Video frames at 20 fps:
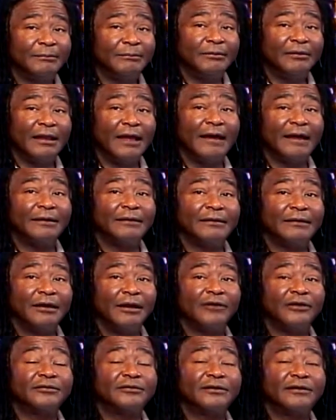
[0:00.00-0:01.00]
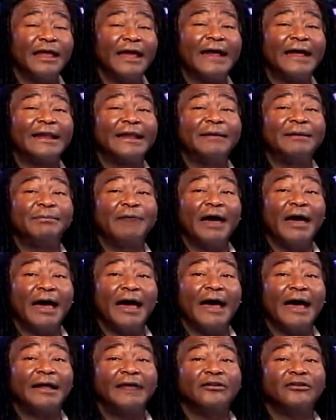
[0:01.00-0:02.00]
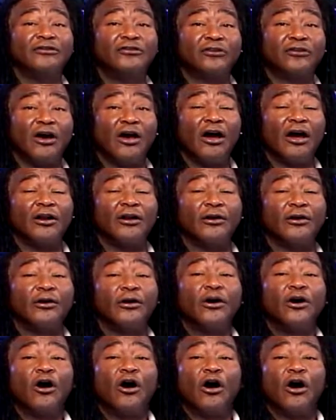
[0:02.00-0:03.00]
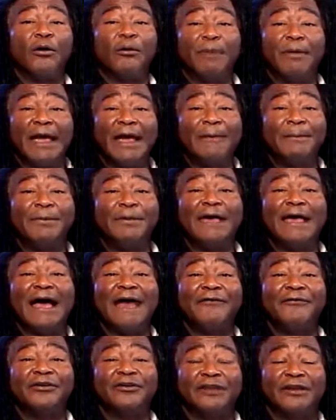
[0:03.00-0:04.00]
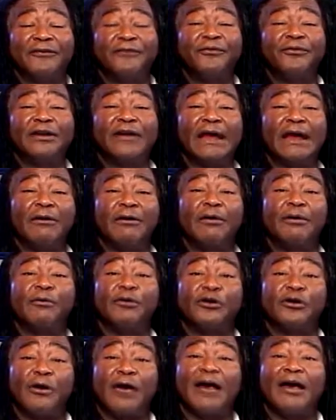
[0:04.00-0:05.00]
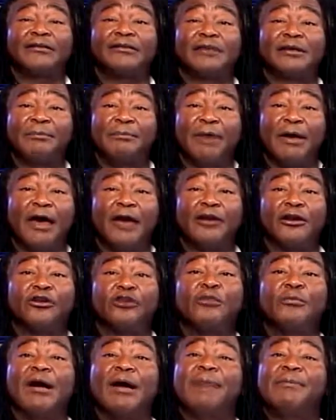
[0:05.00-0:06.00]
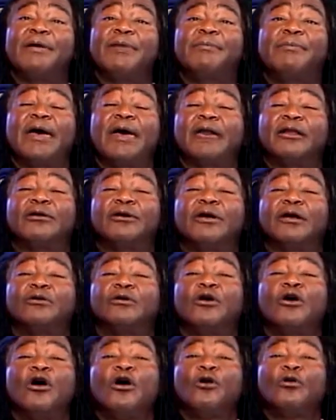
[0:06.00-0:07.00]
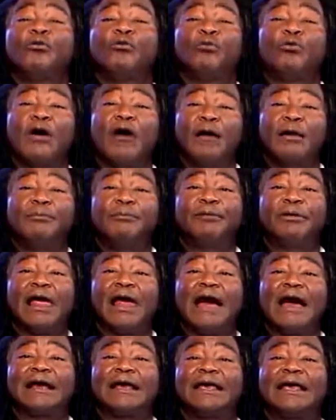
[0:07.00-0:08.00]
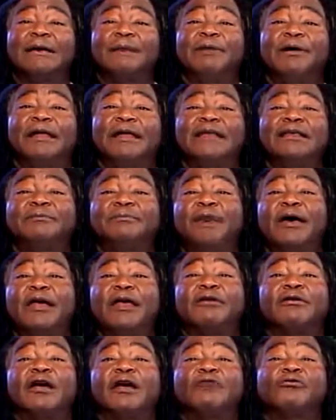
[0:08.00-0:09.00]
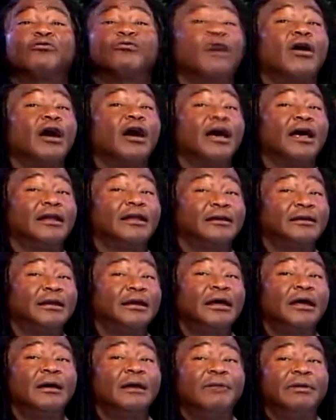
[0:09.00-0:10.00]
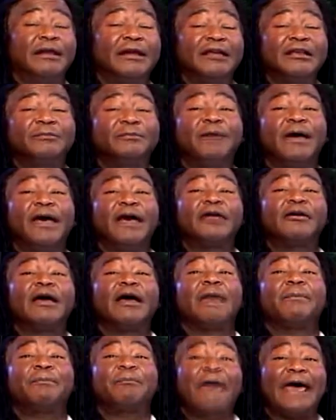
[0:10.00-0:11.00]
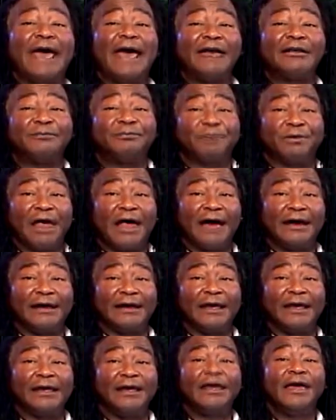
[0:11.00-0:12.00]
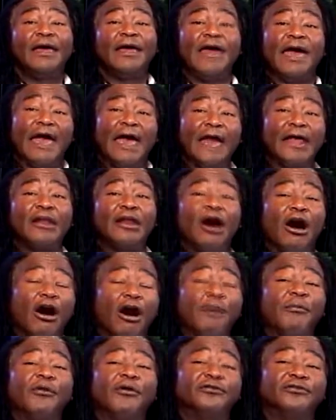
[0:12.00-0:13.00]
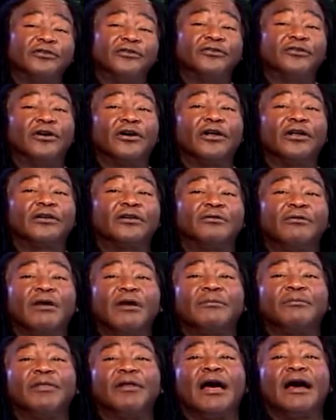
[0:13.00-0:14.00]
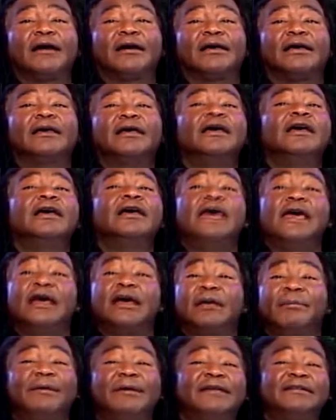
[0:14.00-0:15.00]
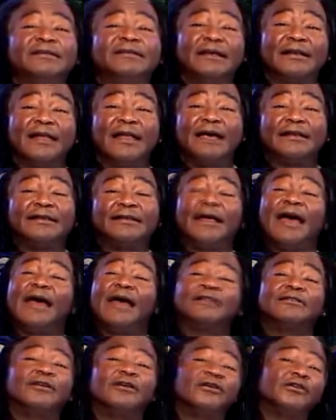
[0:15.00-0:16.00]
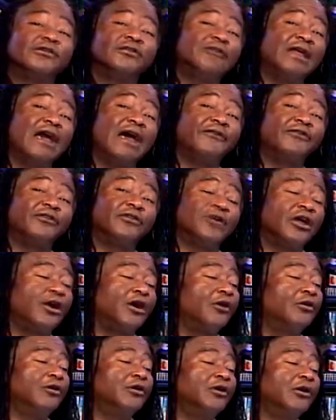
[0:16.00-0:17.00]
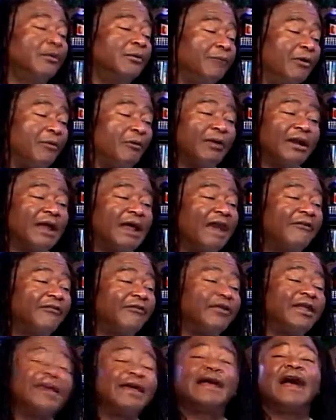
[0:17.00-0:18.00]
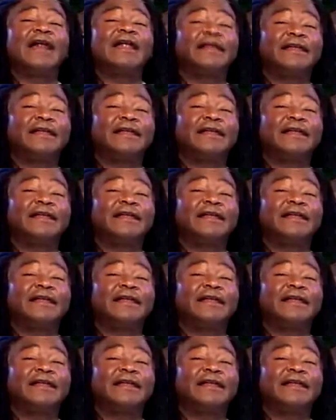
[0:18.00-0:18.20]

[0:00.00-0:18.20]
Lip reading: Slightly behind the starter. Or maybe have a different area where you're actually better. You might be better at run blocking, but he's better at run. But he's better at pass blocking and almost as good as run blocking. It could be shit like that, so you never know. But whatever, they got it